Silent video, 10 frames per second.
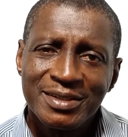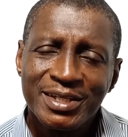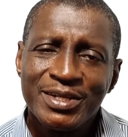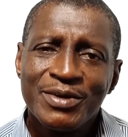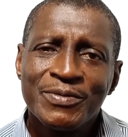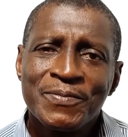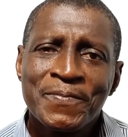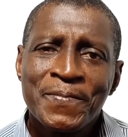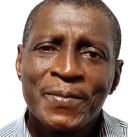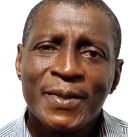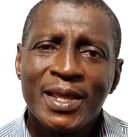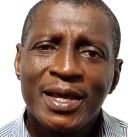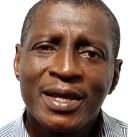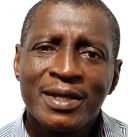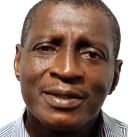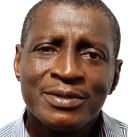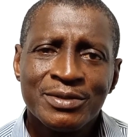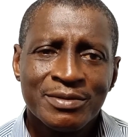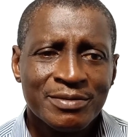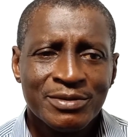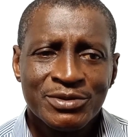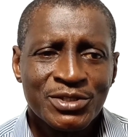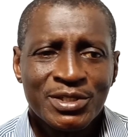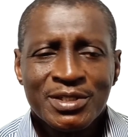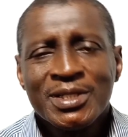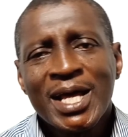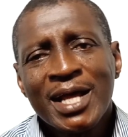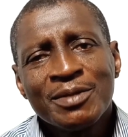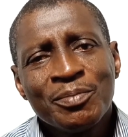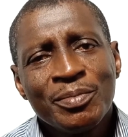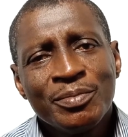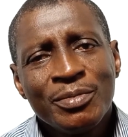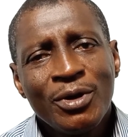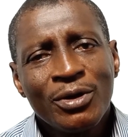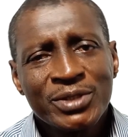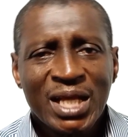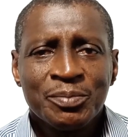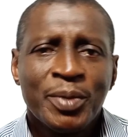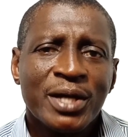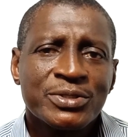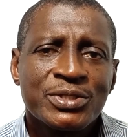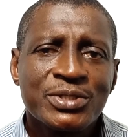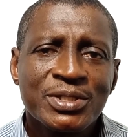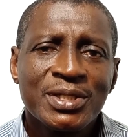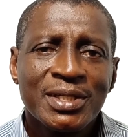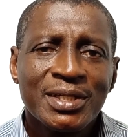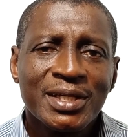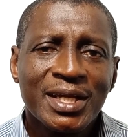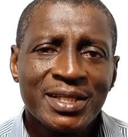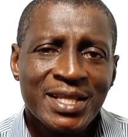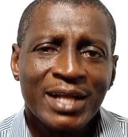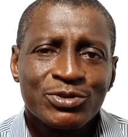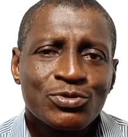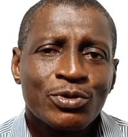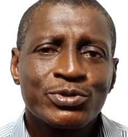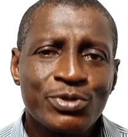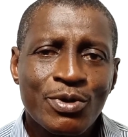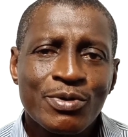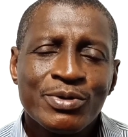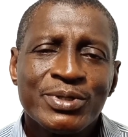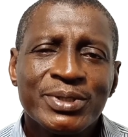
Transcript: you know, and you, you sit in that, on that bus in that trotro.